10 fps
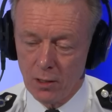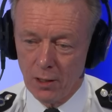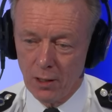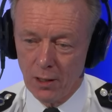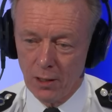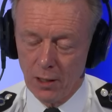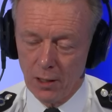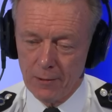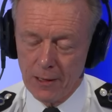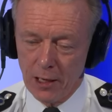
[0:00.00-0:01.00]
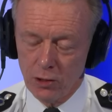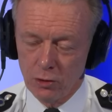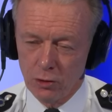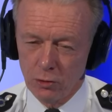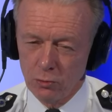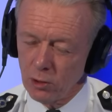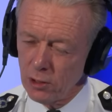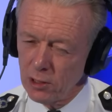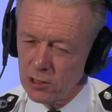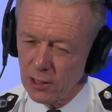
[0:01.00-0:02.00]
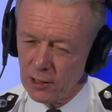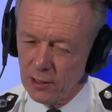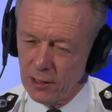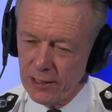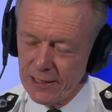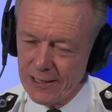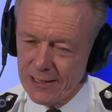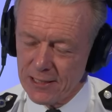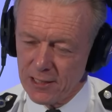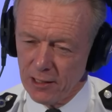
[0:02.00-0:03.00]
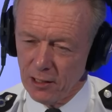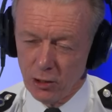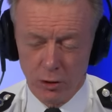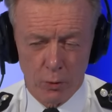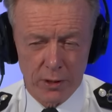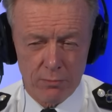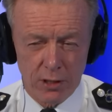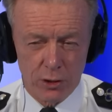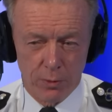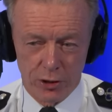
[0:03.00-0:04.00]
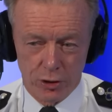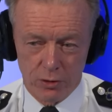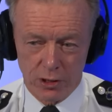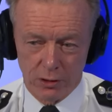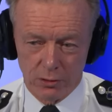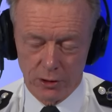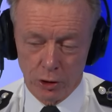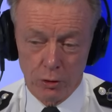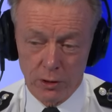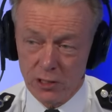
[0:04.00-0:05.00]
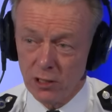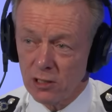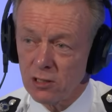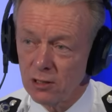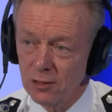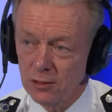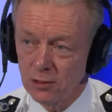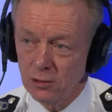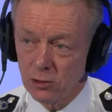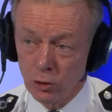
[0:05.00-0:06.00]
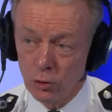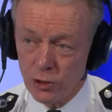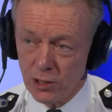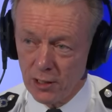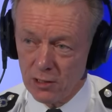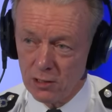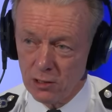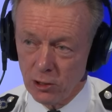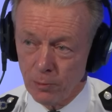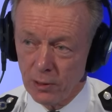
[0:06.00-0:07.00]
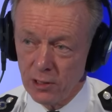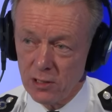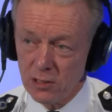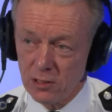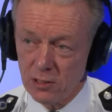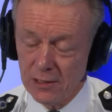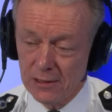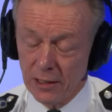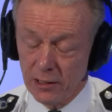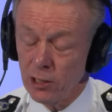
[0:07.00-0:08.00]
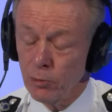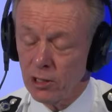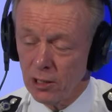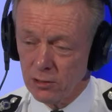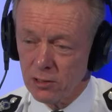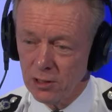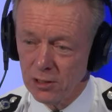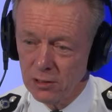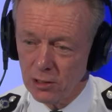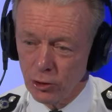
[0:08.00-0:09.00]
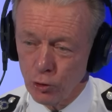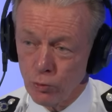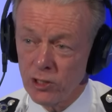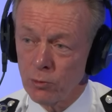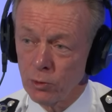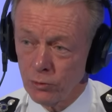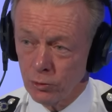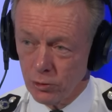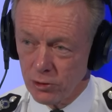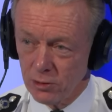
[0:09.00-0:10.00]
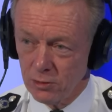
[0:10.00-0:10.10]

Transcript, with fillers: Uh, I don't know what exactly he said, and I don't know what he means by shoot to kill. The law is this the law says that the police and anybody else can use reasonable force,